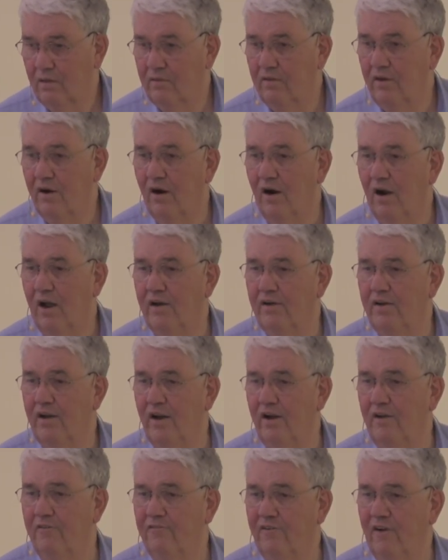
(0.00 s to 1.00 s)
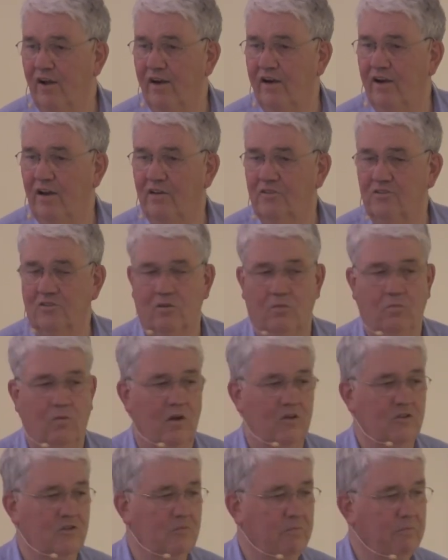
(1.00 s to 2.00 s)
They're identified as the
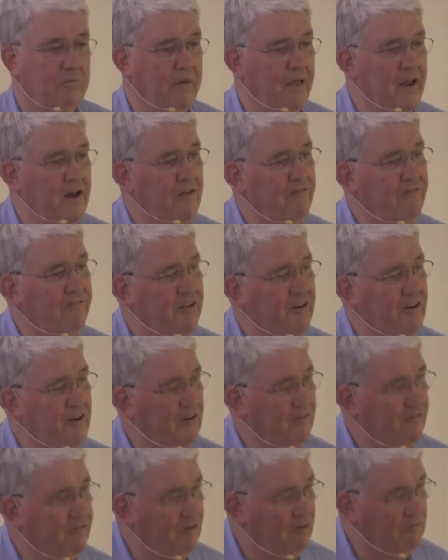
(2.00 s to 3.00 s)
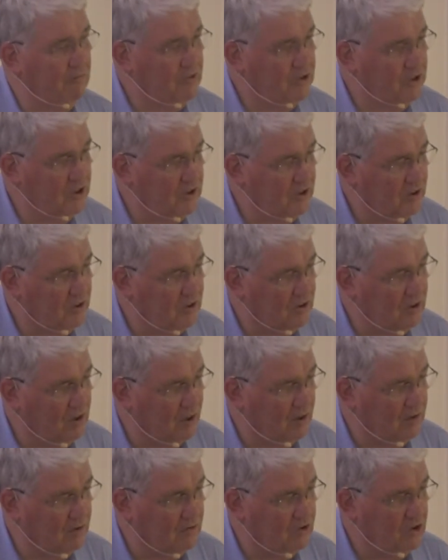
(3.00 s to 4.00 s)
ones benefiting from Jesus'
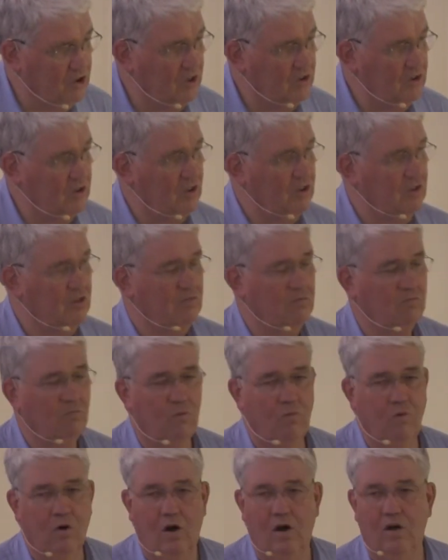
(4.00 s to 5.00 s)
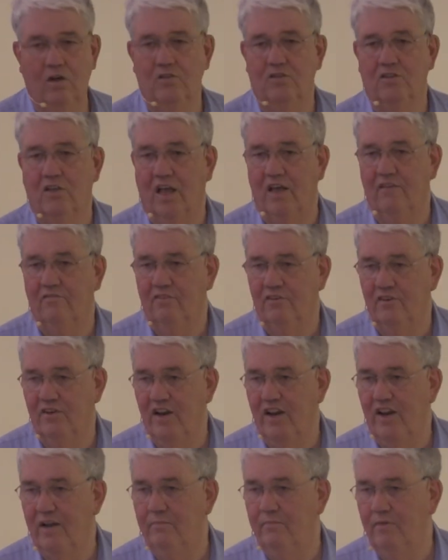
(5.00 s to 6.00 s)
done. Jesus' words have a
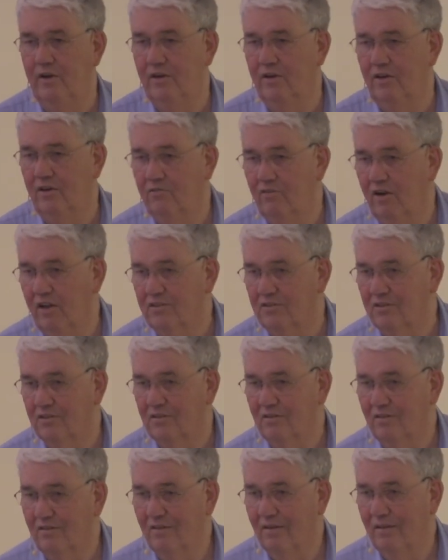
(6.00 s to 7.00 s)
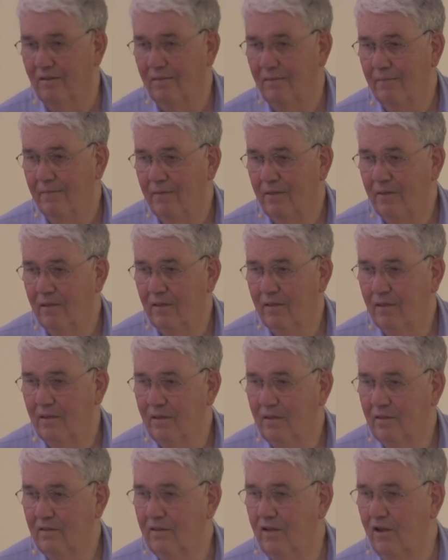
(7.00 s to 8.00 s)
name and address.
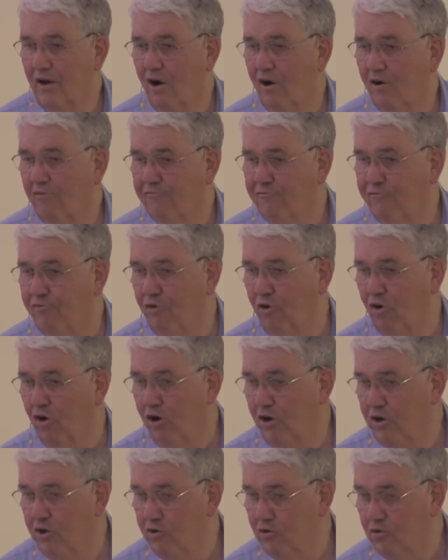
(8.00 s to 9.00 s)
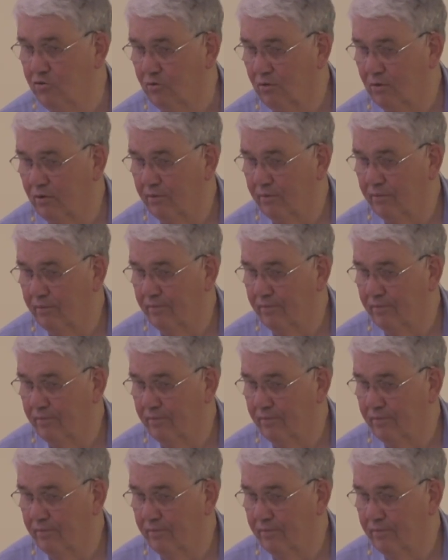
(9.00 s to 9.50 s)
They are for you.